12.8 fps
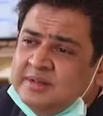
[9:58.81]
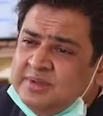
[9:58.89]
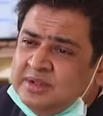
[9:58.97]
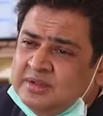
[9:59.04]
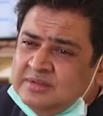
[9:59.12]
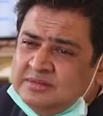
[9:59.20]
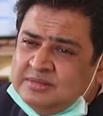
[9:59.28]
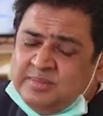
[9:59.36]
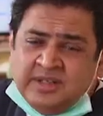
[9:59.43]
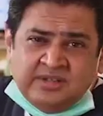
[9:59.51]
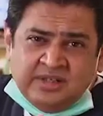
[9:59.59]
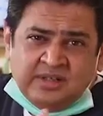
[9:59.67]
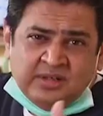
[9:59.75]
because
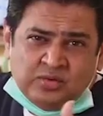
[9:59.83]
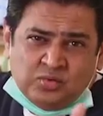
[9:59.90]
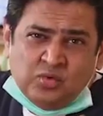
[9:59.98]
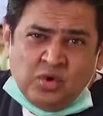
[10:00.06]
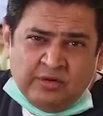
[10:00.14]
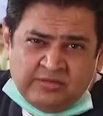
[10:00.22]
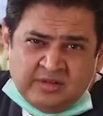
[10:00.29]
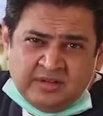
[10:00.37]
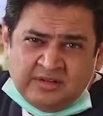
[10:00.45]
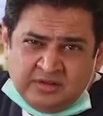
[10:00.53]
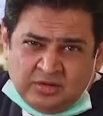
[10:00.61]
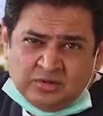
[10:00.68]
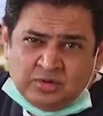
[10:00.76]
bleaching it too often
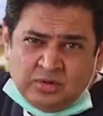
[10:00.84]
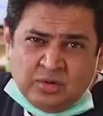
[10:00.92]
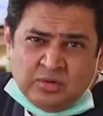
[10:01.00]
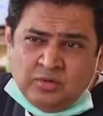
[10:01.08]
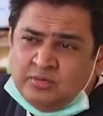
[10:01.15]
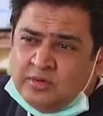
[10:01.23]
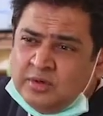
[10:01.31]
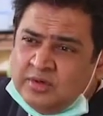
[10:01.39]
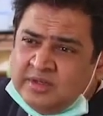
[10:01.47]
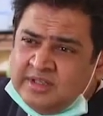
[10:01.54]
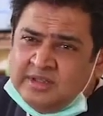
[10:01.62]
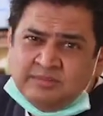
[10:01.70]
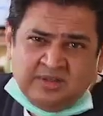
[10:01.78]
is also not good for your
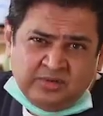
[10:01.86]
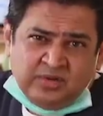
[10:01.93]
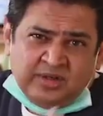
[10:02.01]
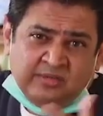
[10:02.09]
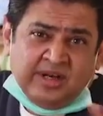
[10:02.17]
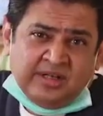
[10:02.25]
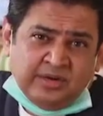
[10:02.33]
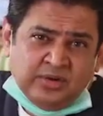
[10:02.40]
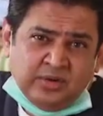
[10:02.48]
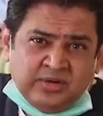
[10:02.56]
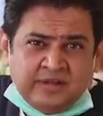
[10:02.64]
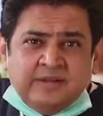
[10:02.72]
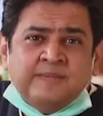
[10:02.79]
teeth, and you can whiten
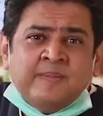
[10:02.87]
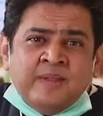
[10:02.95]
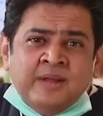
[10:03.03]
your teeth.